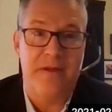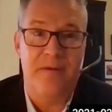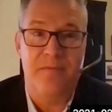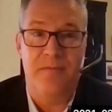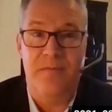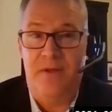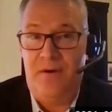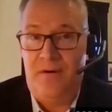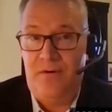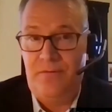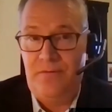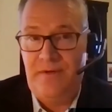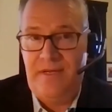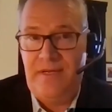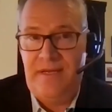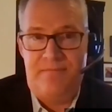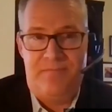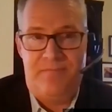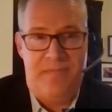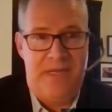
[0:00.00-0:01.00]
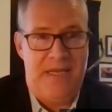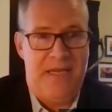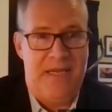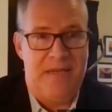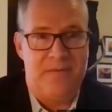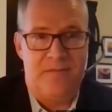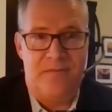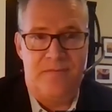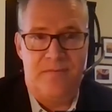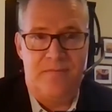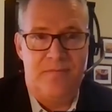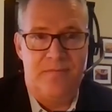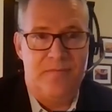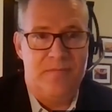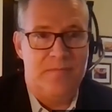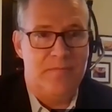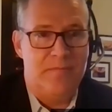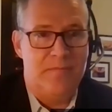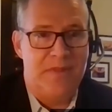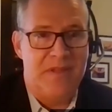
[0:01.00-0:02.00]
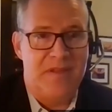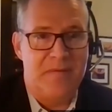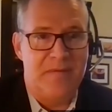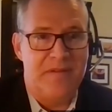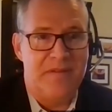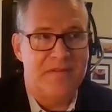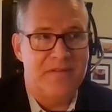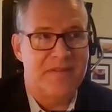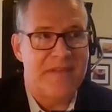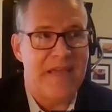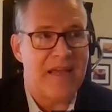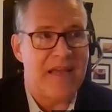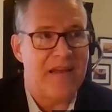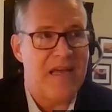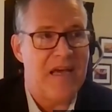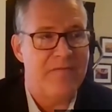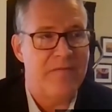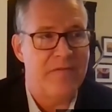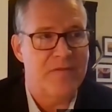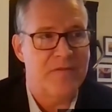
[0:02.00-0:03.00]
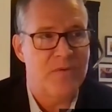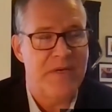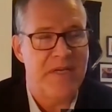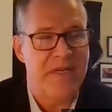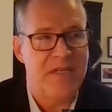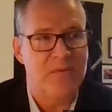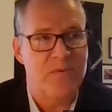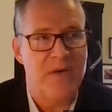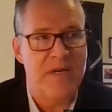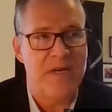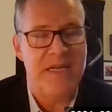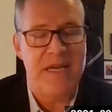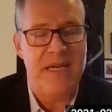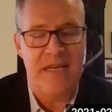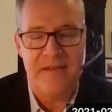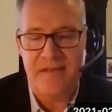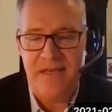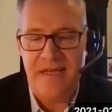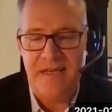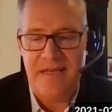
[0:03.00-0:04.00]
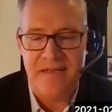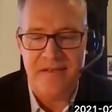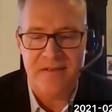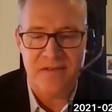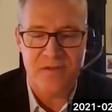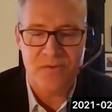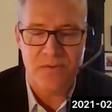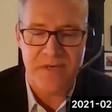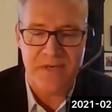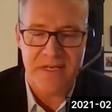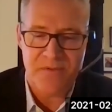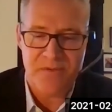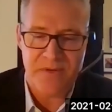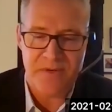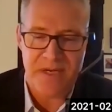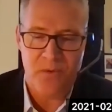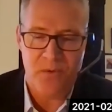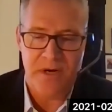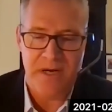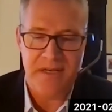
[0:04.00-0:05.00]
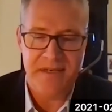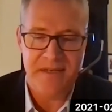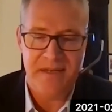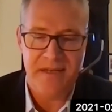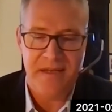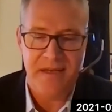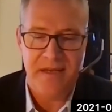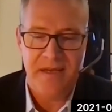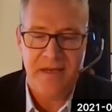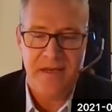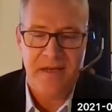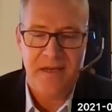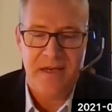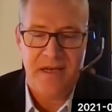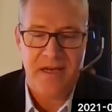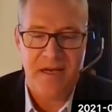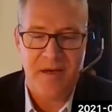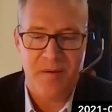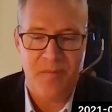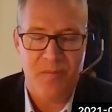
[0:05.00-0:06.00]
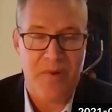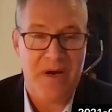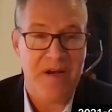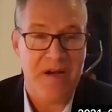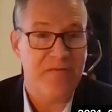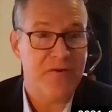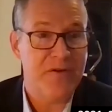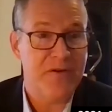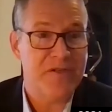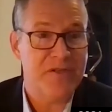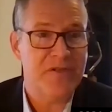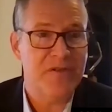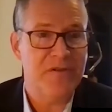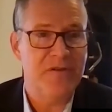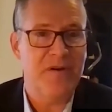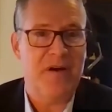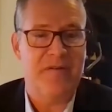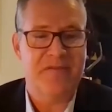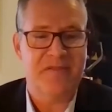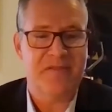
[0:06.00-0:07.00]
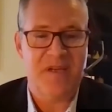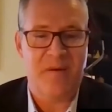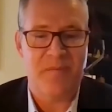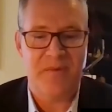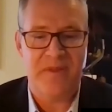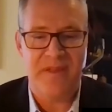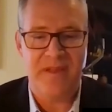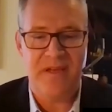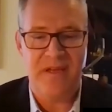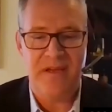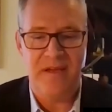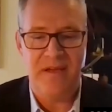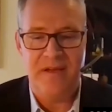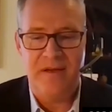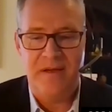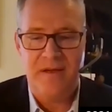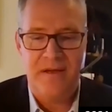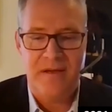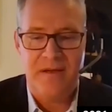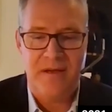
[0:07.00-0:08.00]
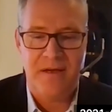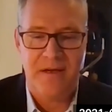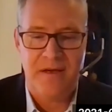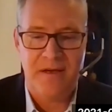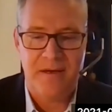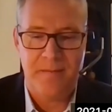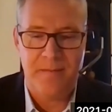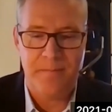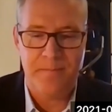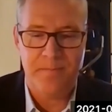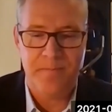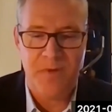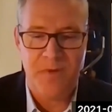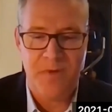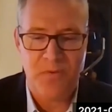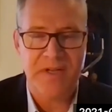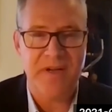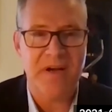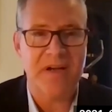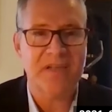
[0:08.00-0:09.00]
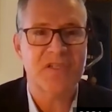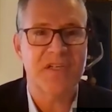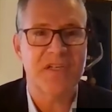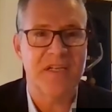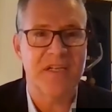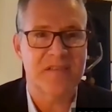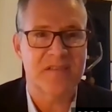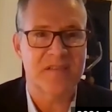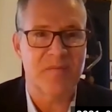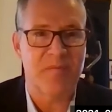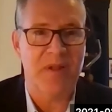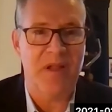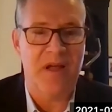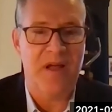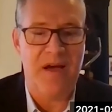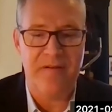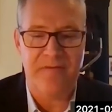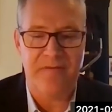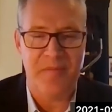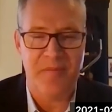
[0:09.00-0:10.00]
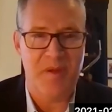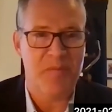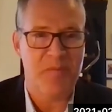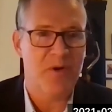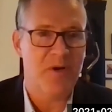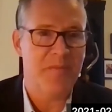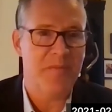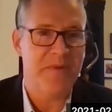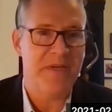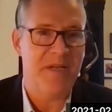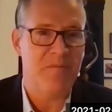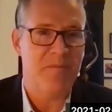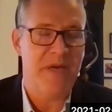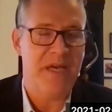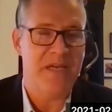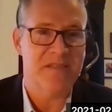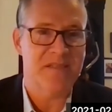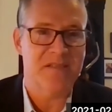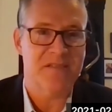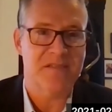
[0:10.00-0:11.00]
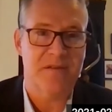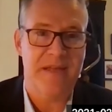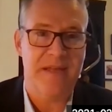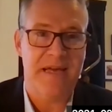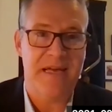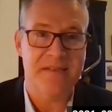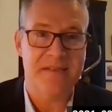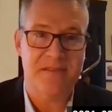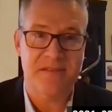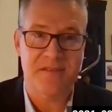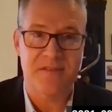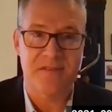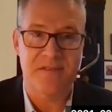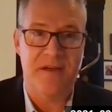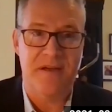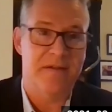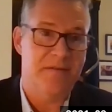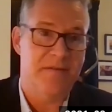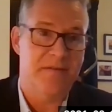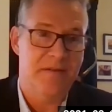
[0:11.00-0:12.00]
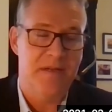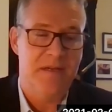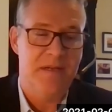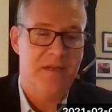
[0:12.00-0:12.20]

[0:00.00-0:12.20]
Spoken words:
in the second half of 2020 and into 2021, by virtue of some of the reduction in supply from the Permian Basin. So that's done